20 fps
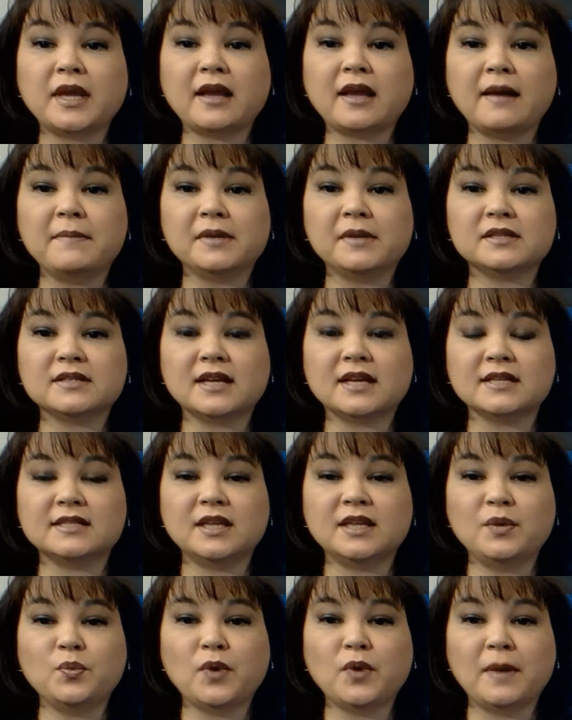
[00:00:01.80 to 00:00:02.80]
I'm
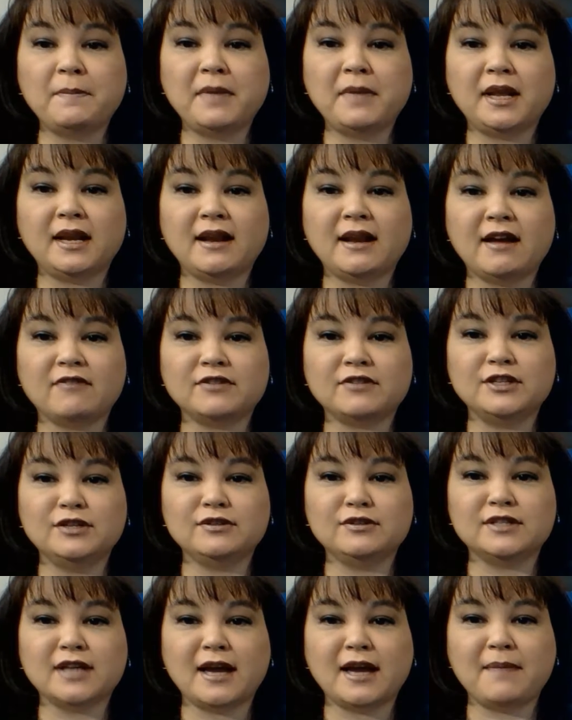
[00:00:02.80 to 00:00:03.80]
discussing 1 Minute After You
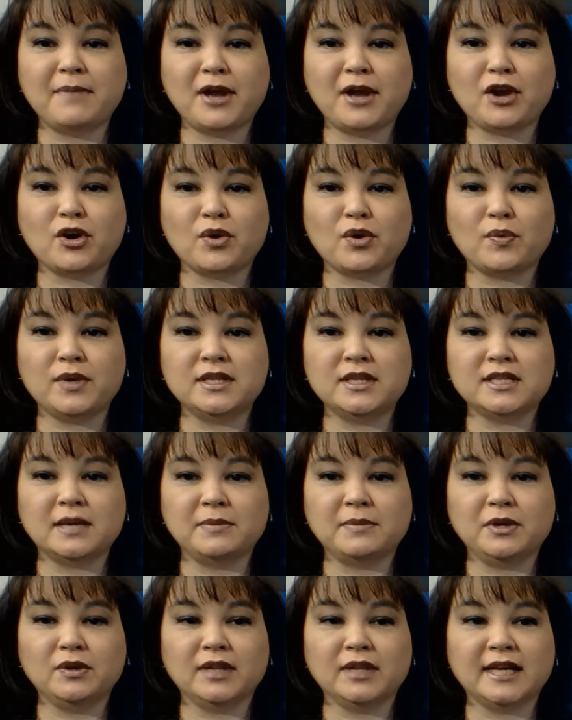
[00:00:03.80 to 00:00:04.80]
Die by Erwin
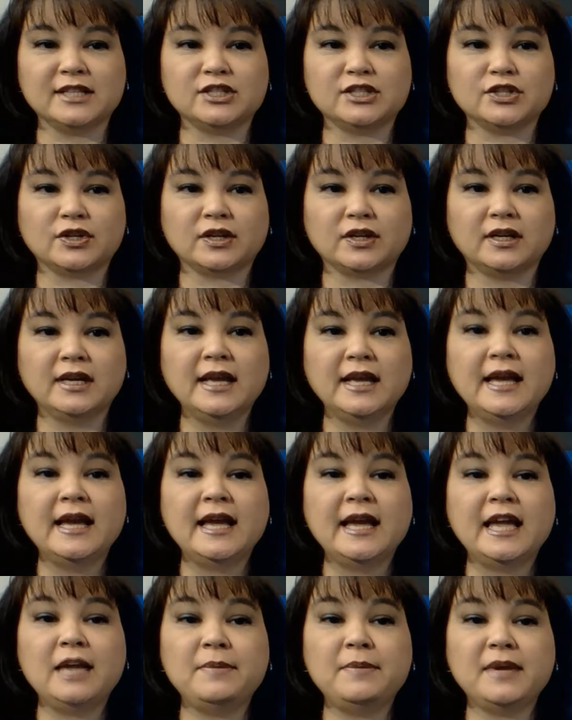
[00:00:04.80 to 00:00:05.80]
W. Lutzer.
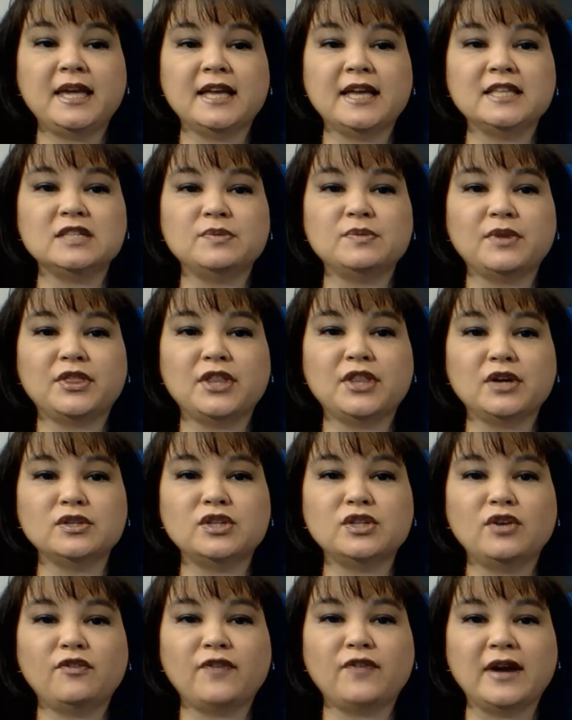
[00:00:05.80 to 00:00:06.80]
He begins with those
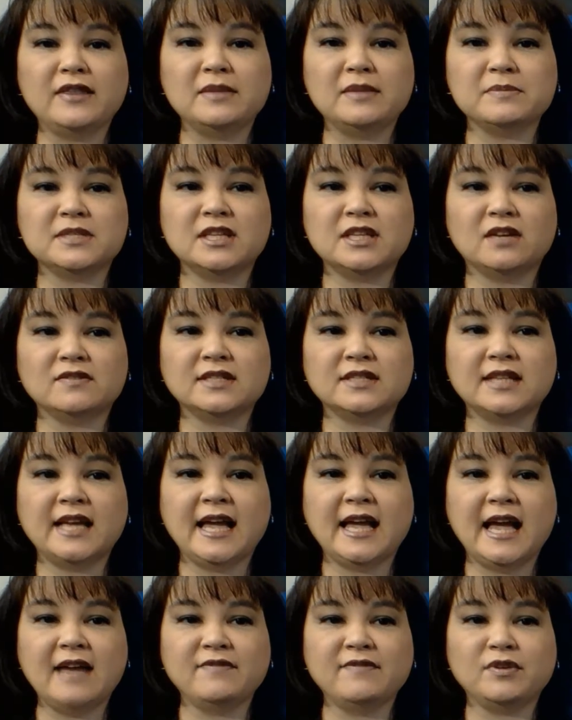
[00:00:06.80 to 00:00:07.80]
who find themselves in
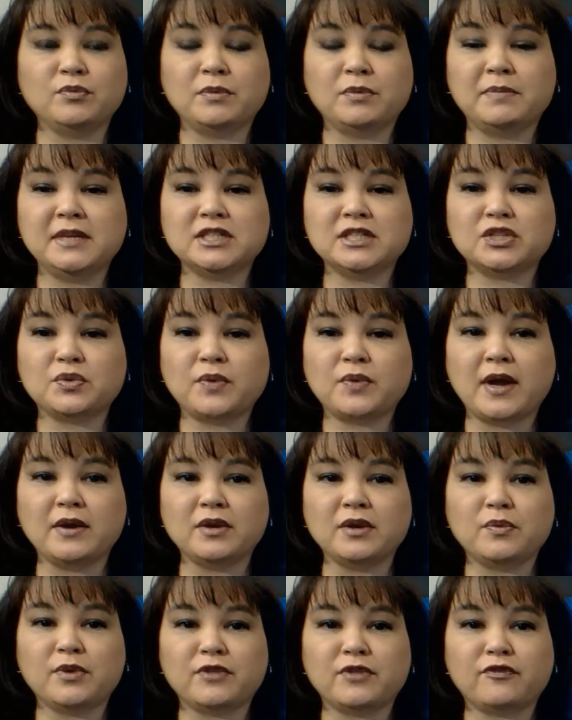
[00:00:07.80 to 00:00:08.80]
heaven will be
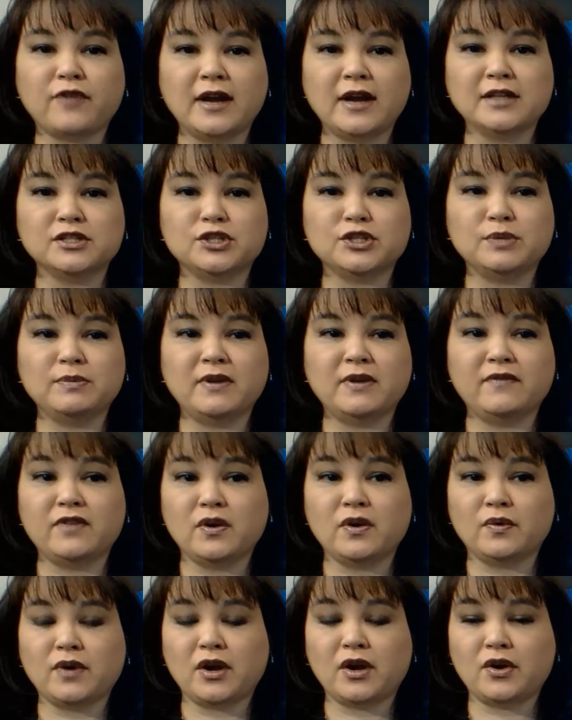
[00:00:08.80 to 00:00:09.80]
surrounded with friends whom they've
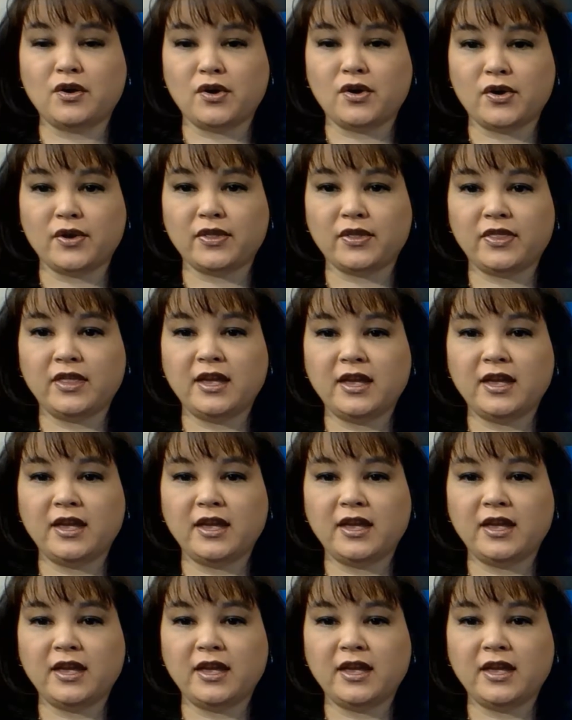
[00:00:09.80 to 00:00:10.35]
known on earth.